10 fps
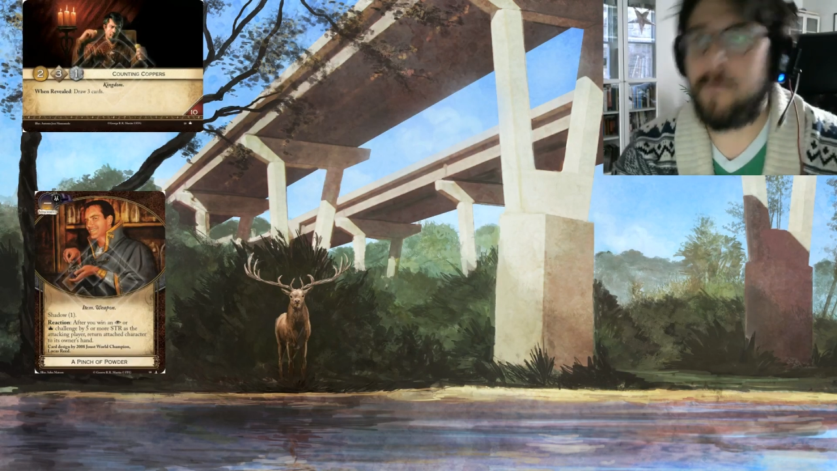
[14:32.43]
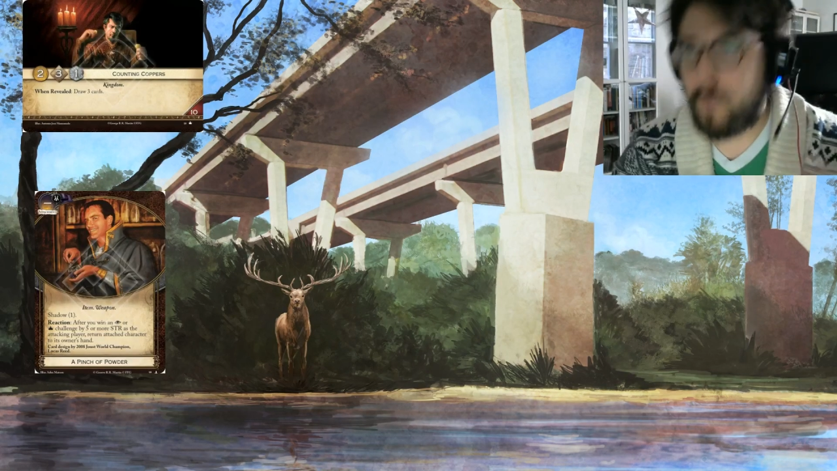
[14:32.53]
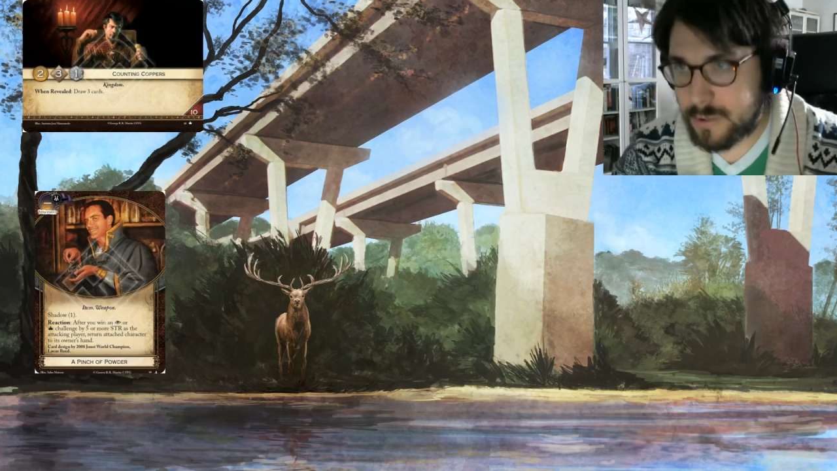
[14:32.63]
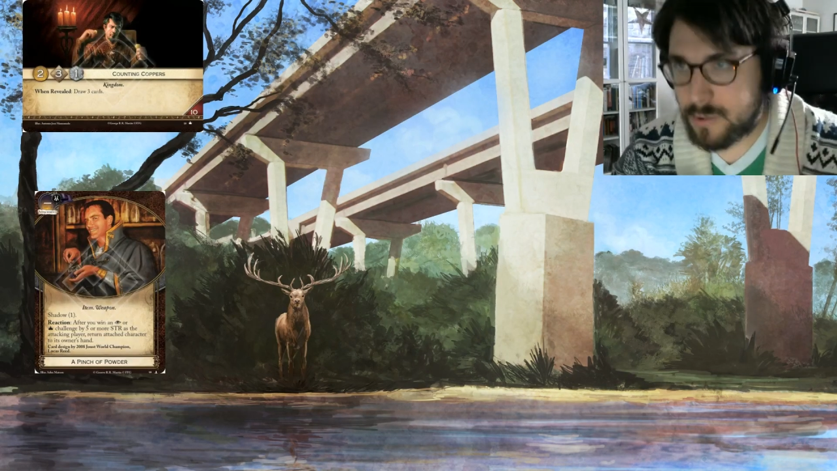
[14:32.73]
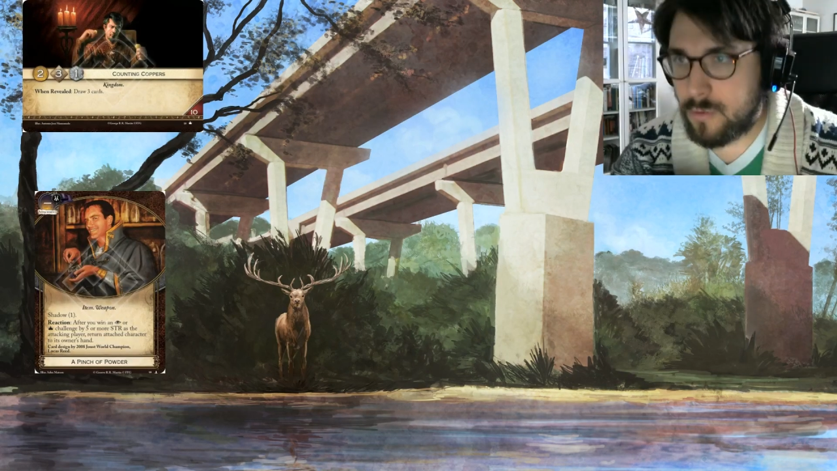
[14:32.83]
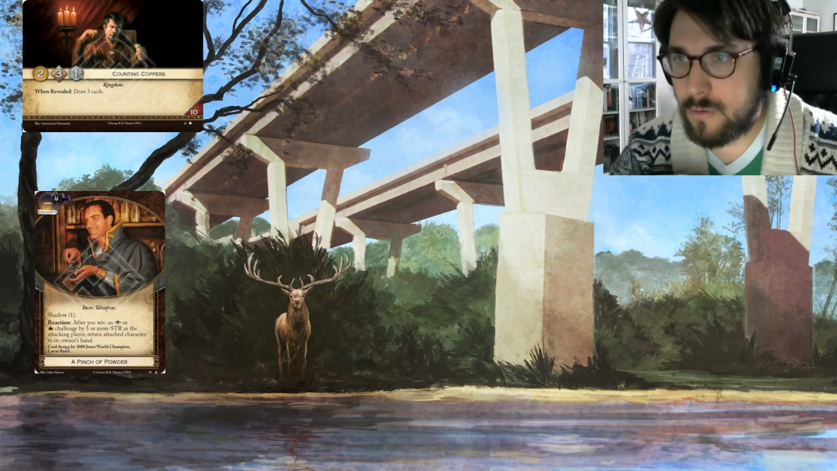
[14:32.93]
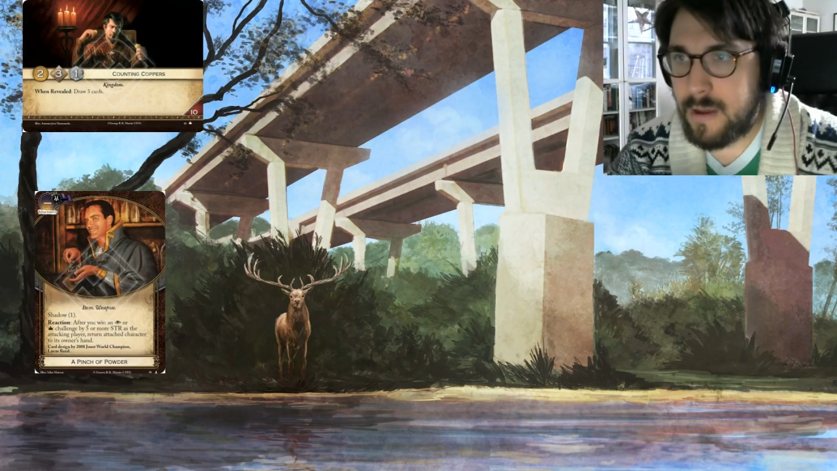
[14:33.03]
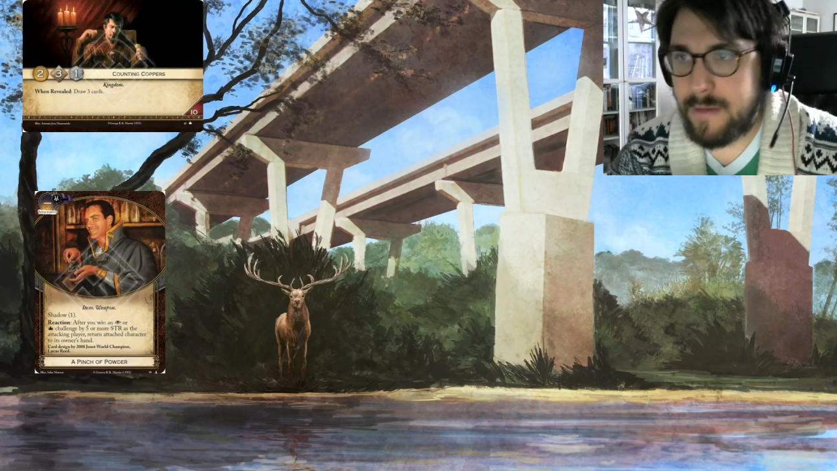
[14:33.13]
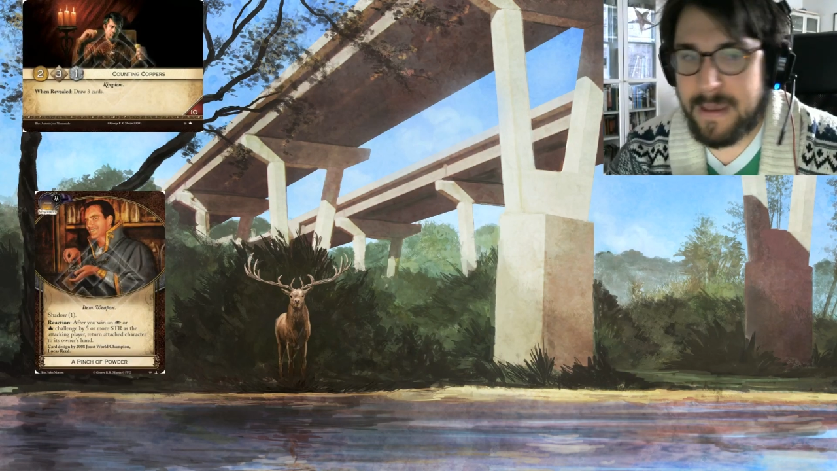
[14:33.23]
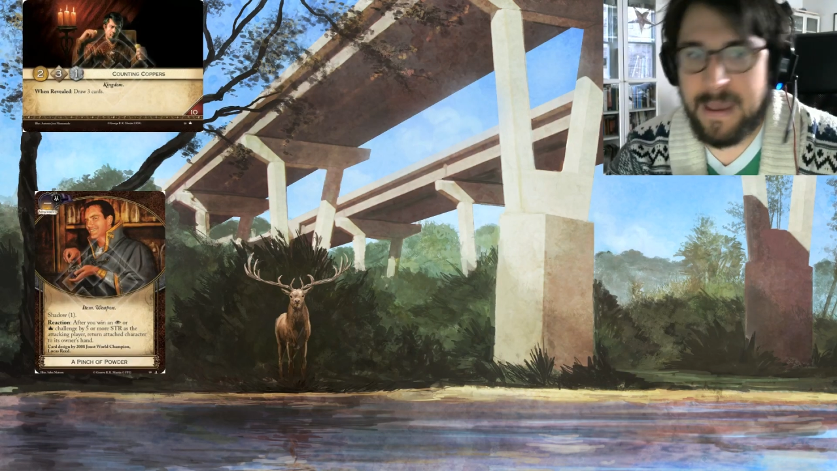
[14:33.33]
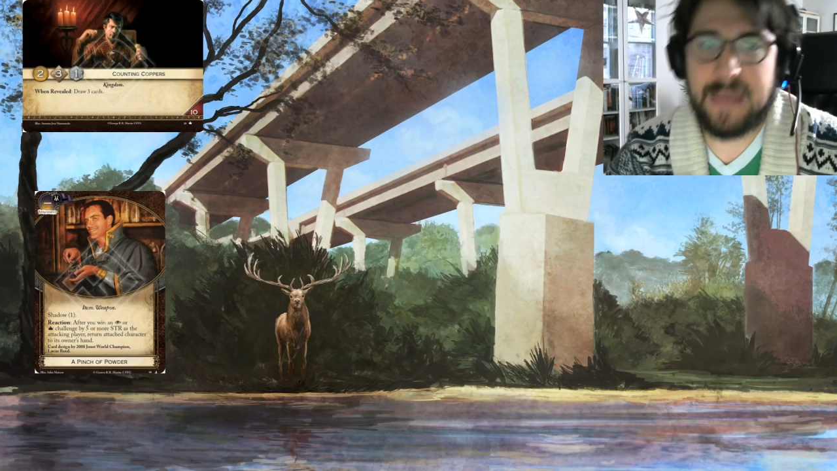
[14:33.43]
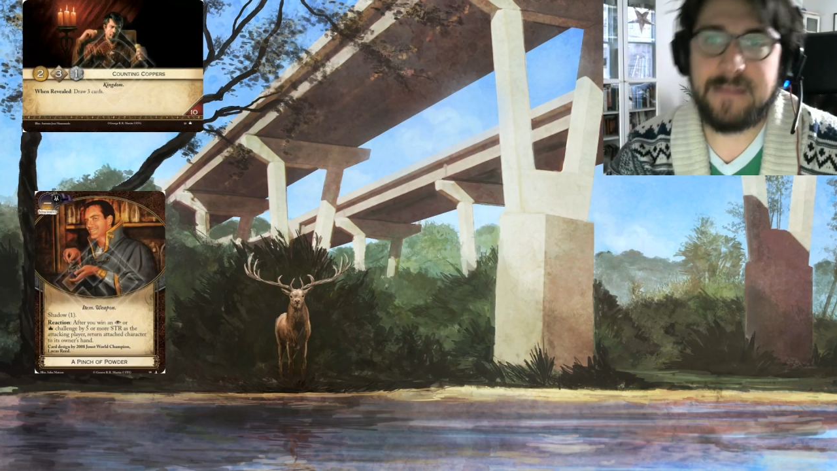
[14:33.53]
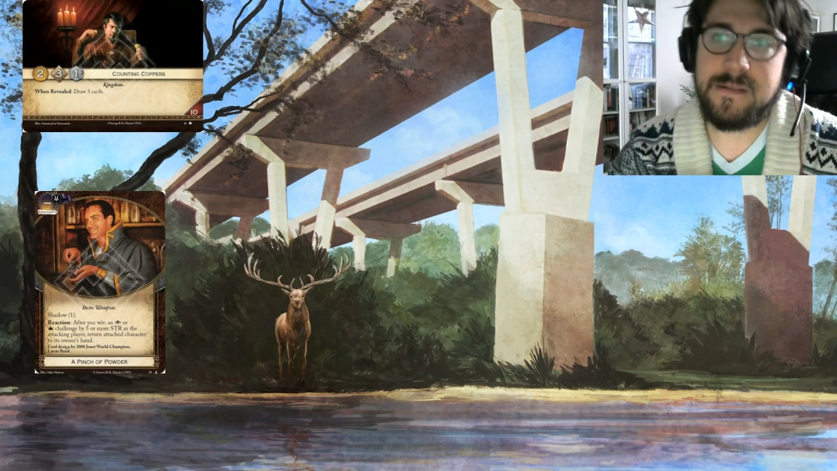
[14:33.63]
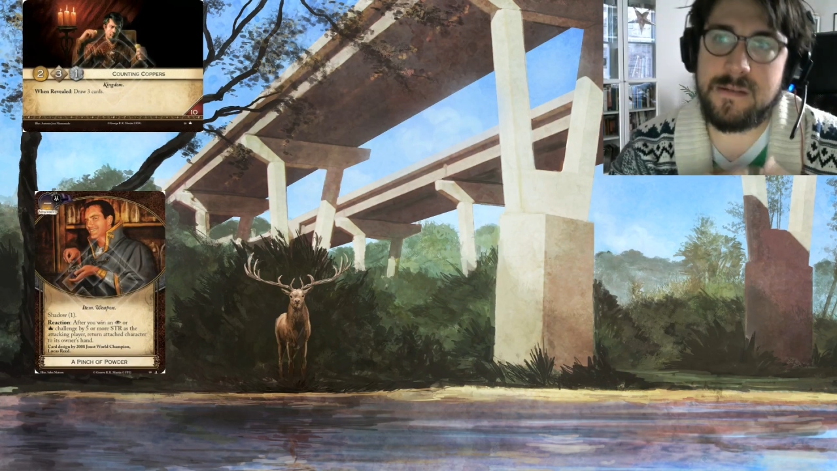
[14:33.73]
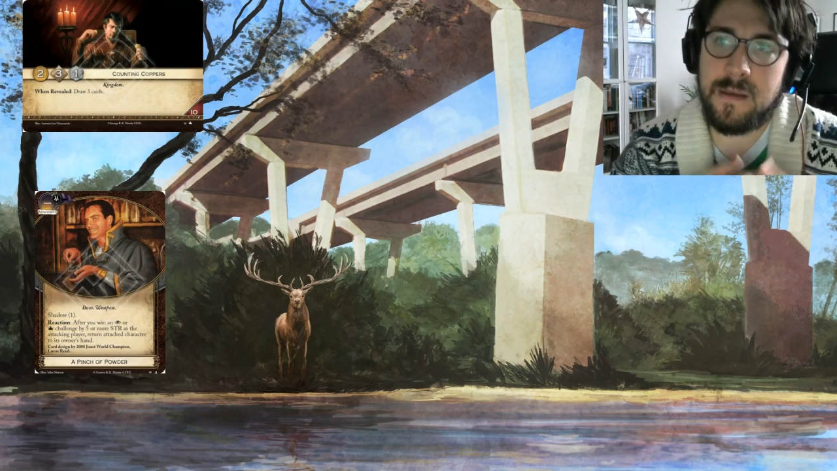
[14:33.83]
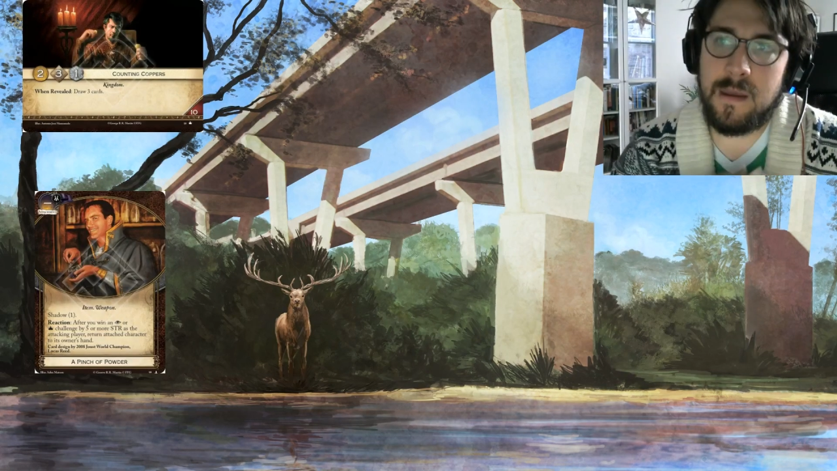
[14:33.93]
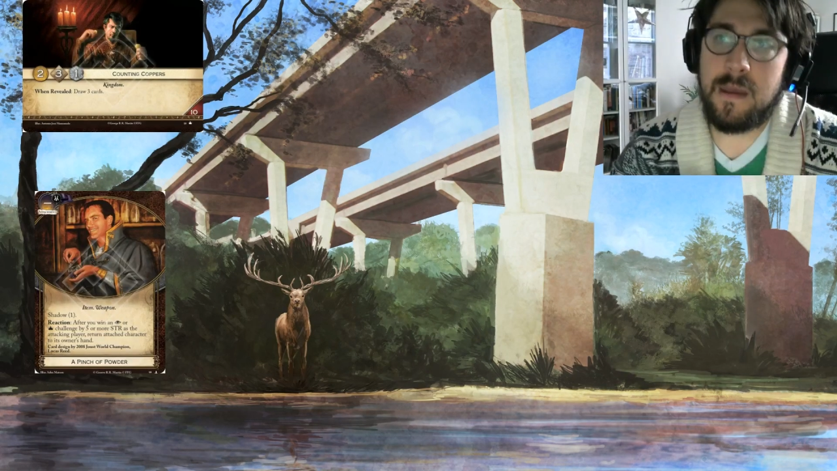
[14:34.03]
1 gold, and